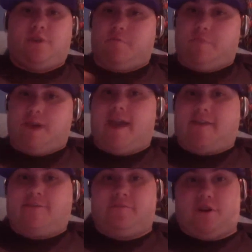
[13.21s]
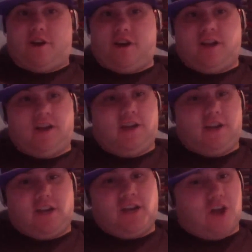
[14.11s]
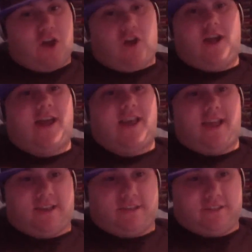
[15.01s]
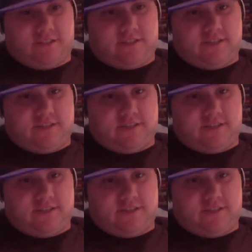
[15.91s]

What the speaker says: are back from our long hiatus.